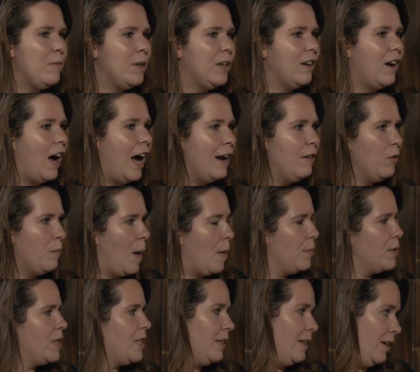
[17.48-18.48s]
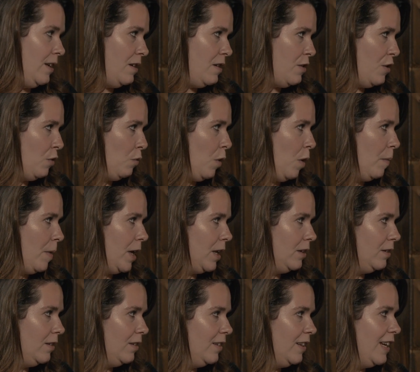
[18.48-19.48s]
mean, I remember seeing The
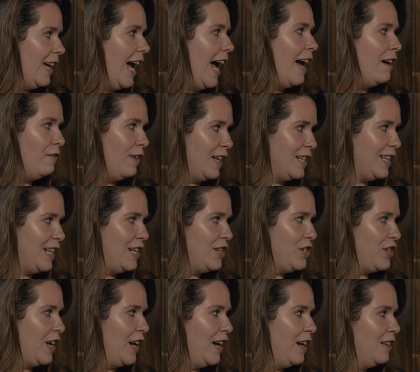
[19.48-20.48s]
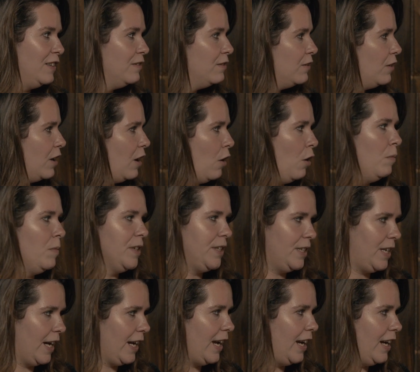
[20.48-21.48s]
Woman at Fantasia almost
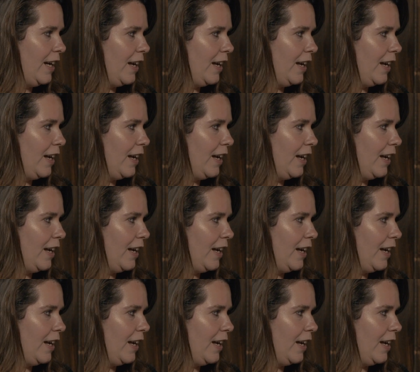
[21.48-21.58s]
a decade